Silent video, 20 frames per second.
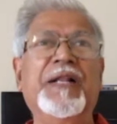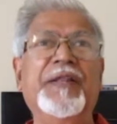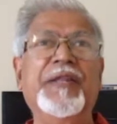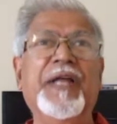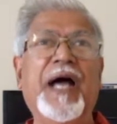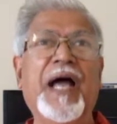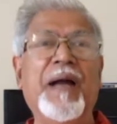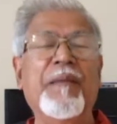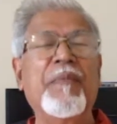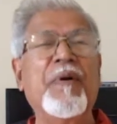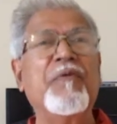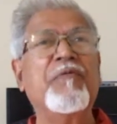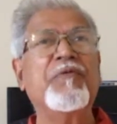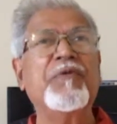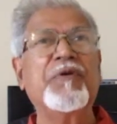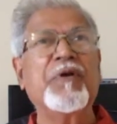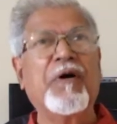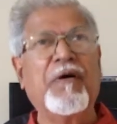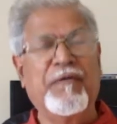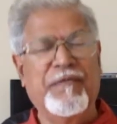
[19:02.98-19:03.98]
the
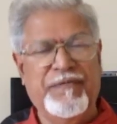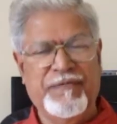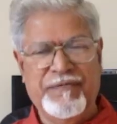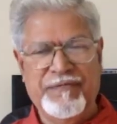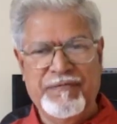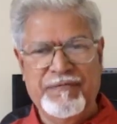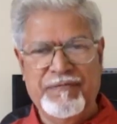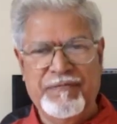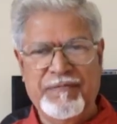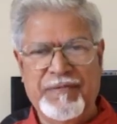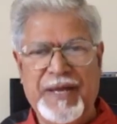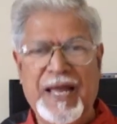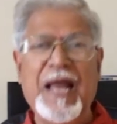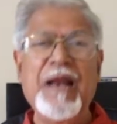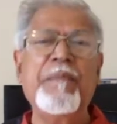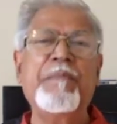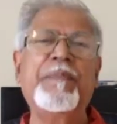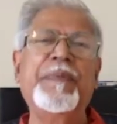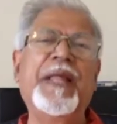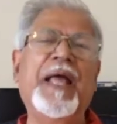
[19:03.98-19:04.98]
amount of
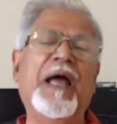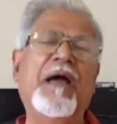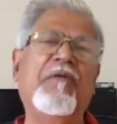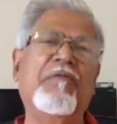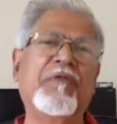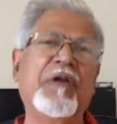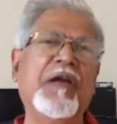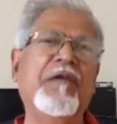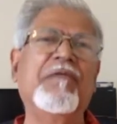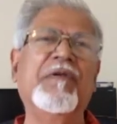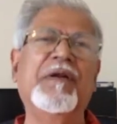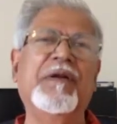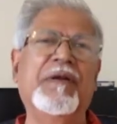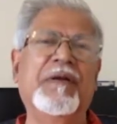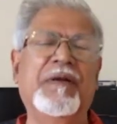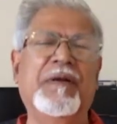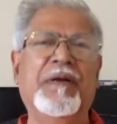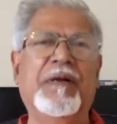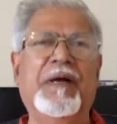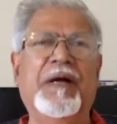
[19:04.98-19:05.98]
help they have given,
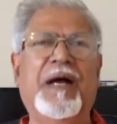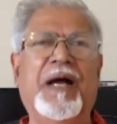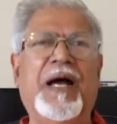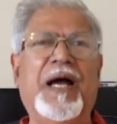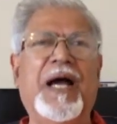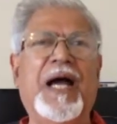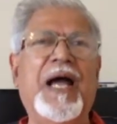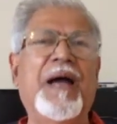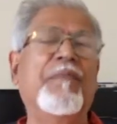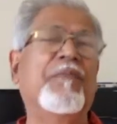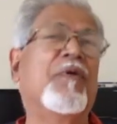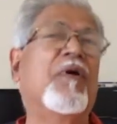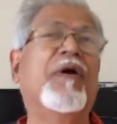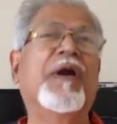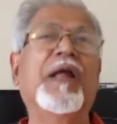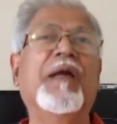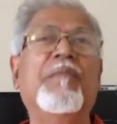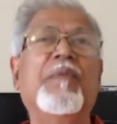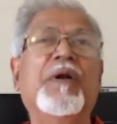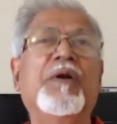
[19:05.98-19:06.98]
I am
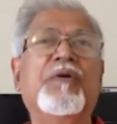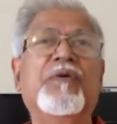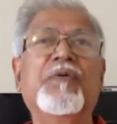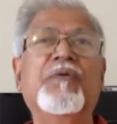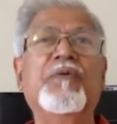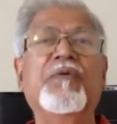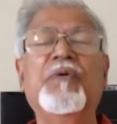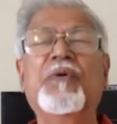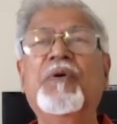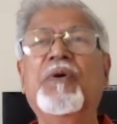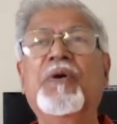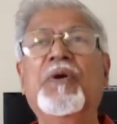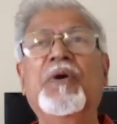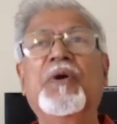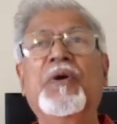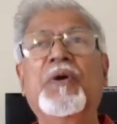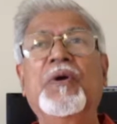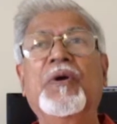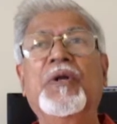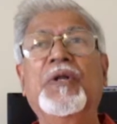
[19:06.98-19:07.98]
not able to
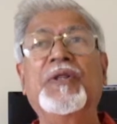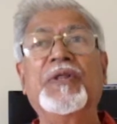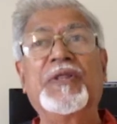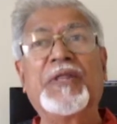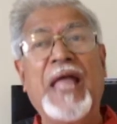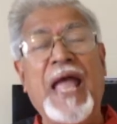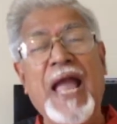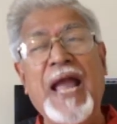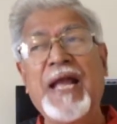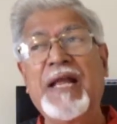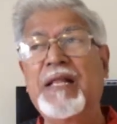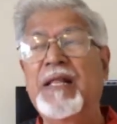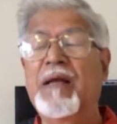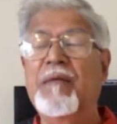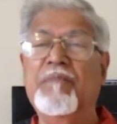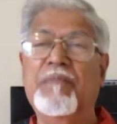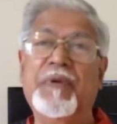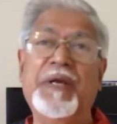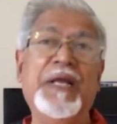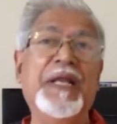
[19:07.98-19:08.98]
thank
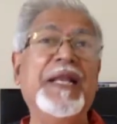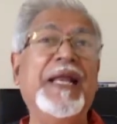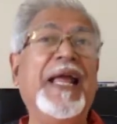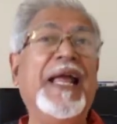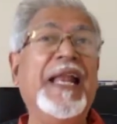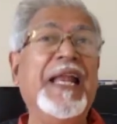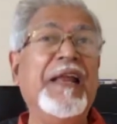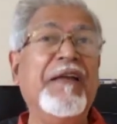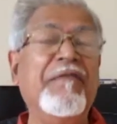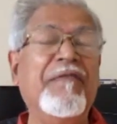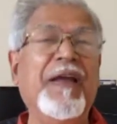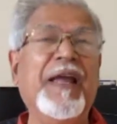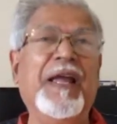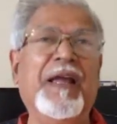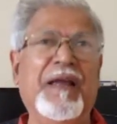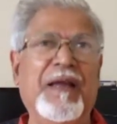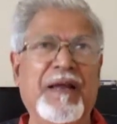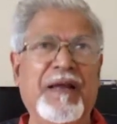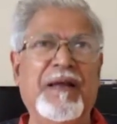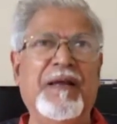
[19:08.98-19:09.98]
them in any
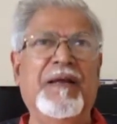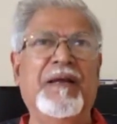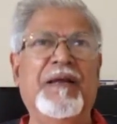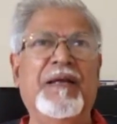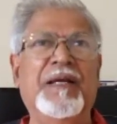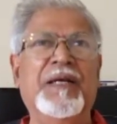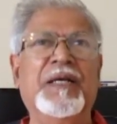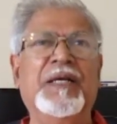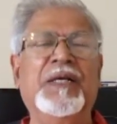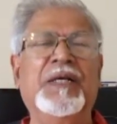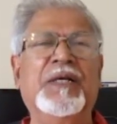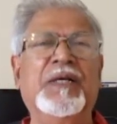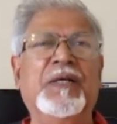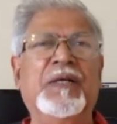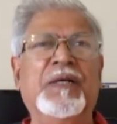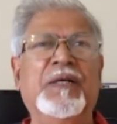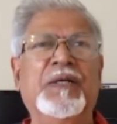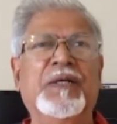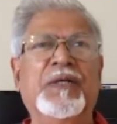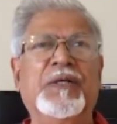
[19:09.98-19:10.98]
way.
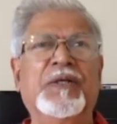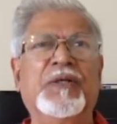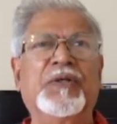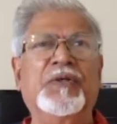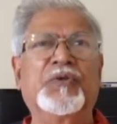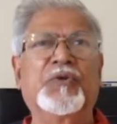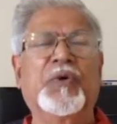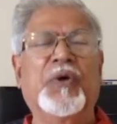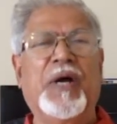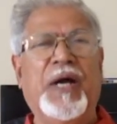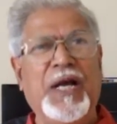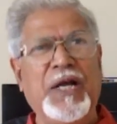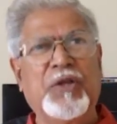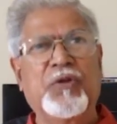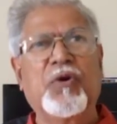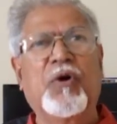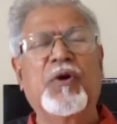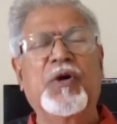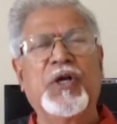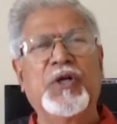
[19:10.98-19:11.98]
So I
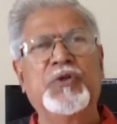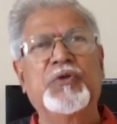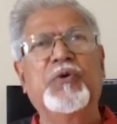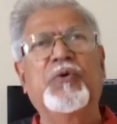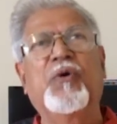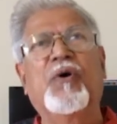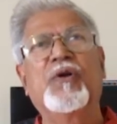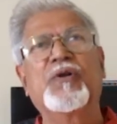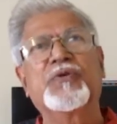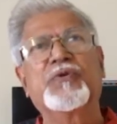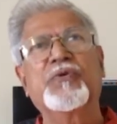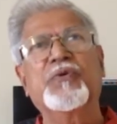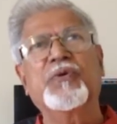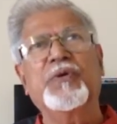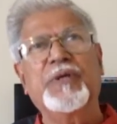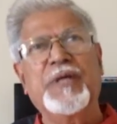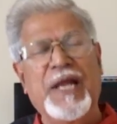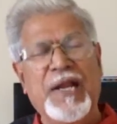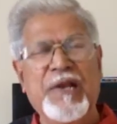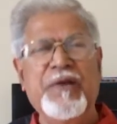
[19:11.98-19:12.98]
thought I should also
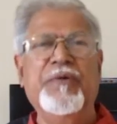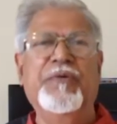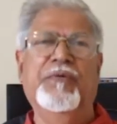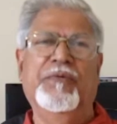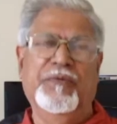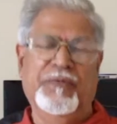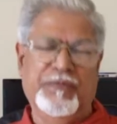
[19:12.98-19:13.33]
tell you.